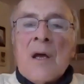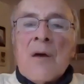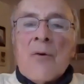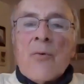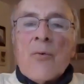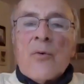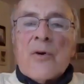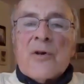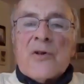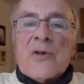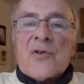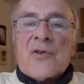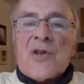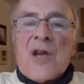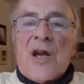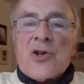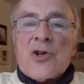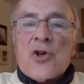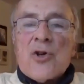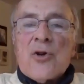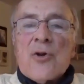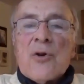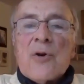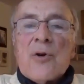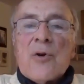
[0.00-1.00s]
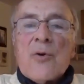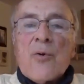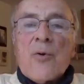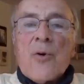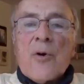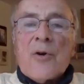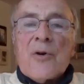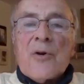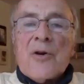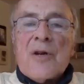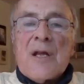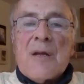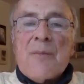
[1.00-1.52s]
recession
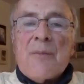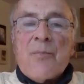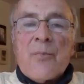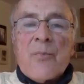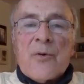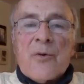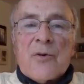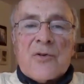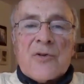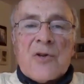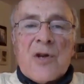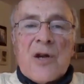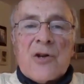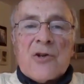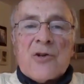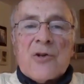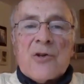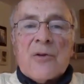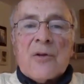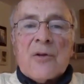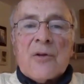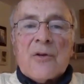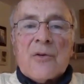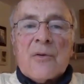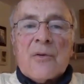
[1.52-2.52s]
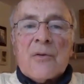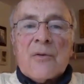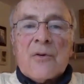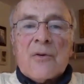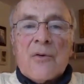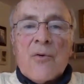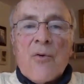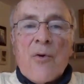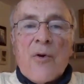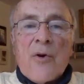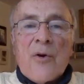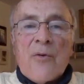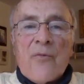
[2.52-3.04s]
or deep recession that's
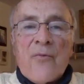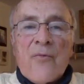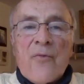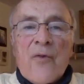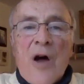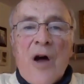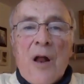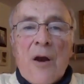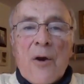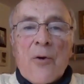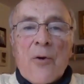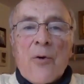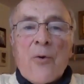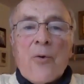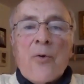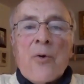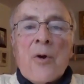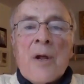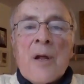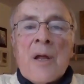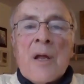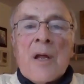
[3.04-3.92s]
going to follow